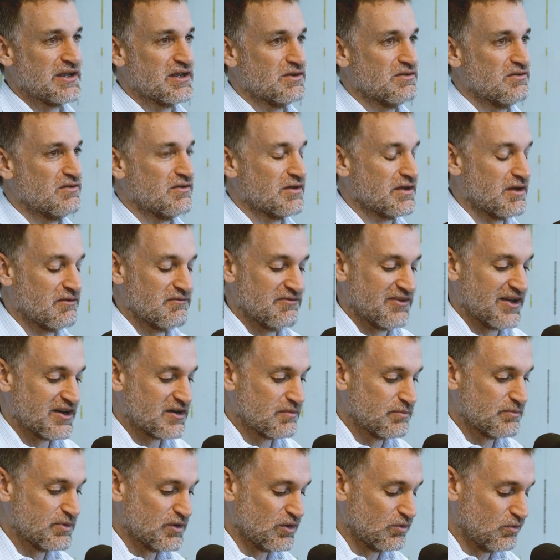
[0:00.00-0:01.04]
And
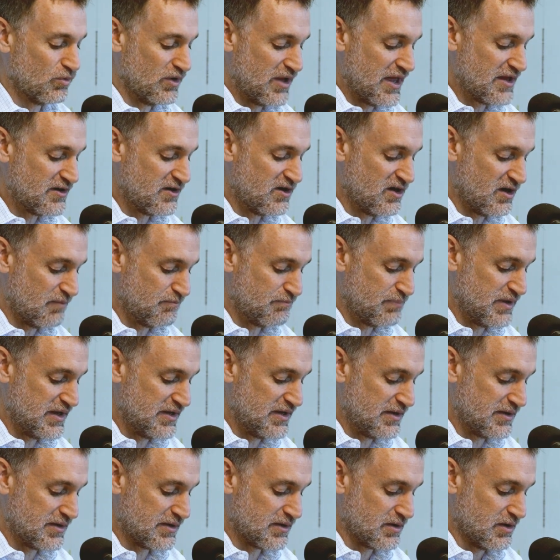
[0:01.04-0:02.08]
Vanderbilt ended up
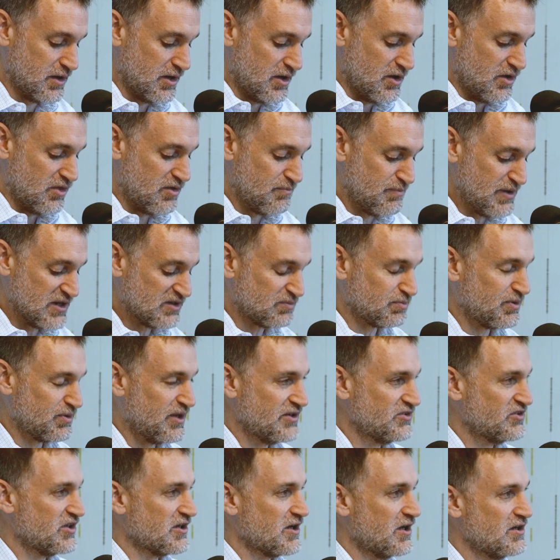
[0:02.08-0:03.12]
being the best
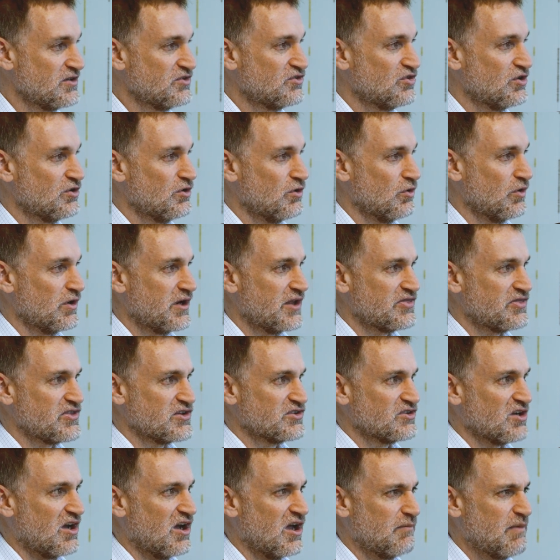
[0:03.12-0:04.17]
place I got into. And at the
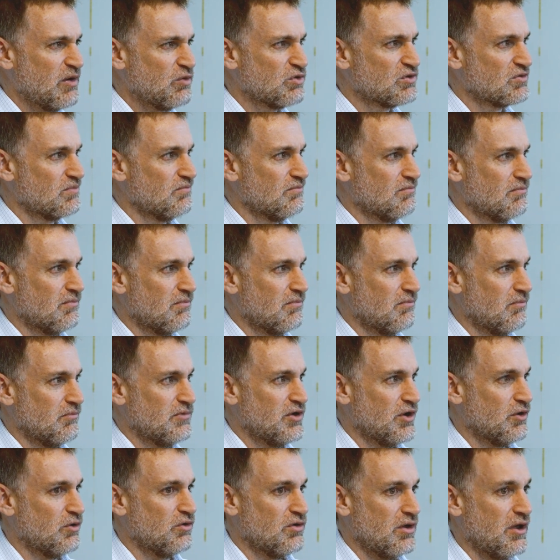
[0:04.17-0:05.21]
time, it was,
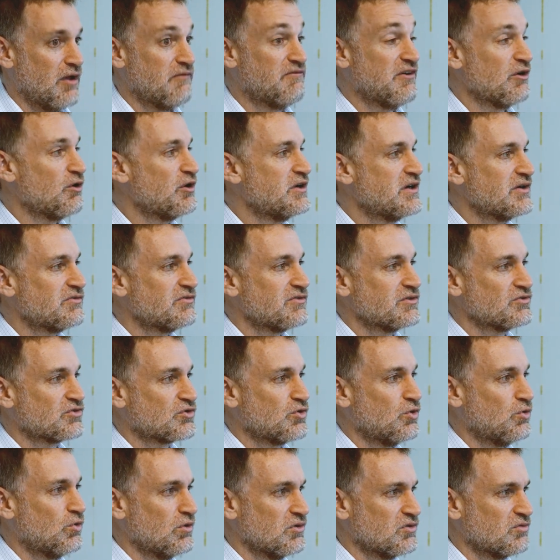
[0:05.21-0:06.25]
a very different
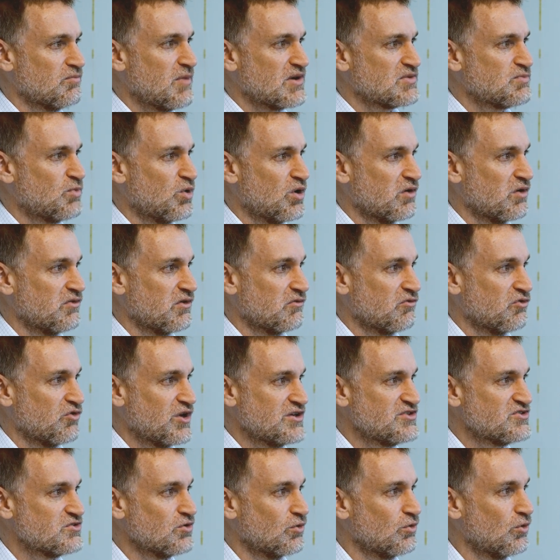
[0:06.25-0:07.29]
school. It was much more of a
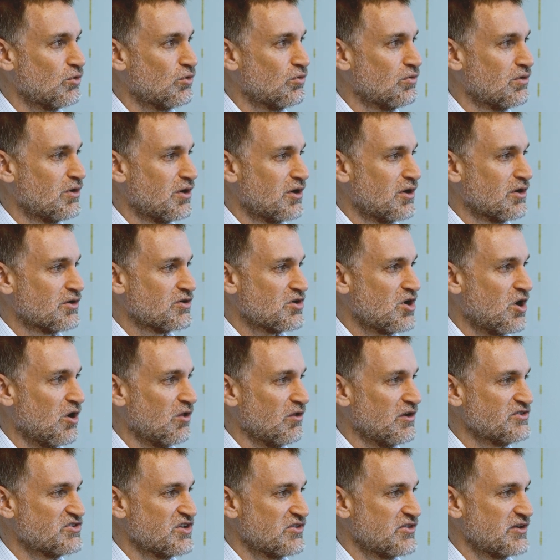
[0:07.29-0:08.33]
regional
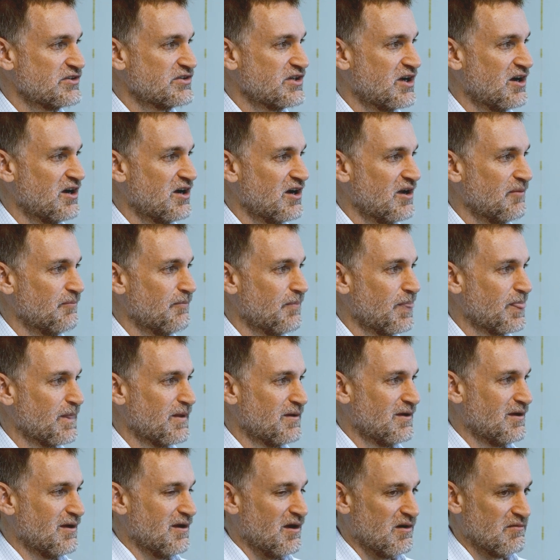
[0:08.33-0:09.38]
college at the time.
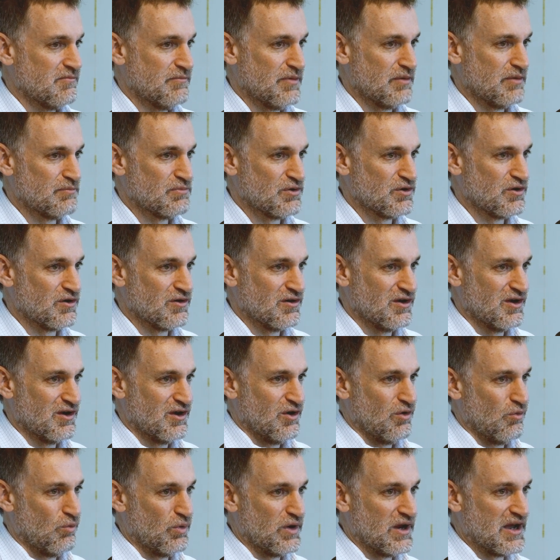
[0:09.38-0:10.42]
I remember
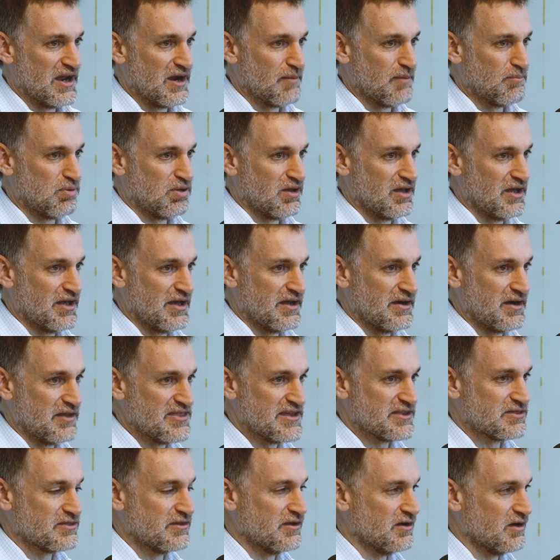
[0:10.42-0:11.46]
when I applied, I
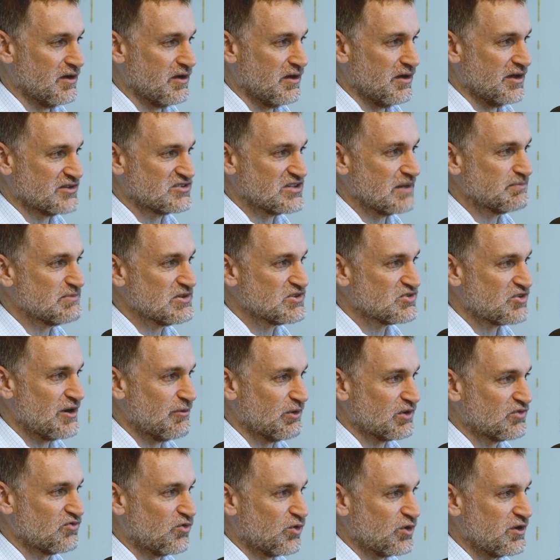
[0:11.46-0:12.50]
think the acceptance rate
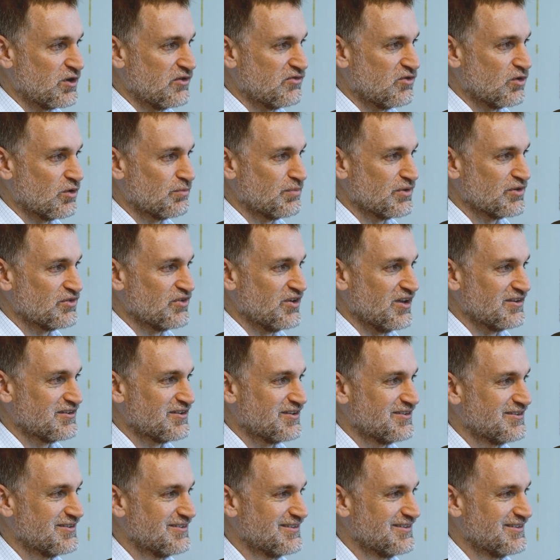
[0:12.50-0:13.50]
was 44%.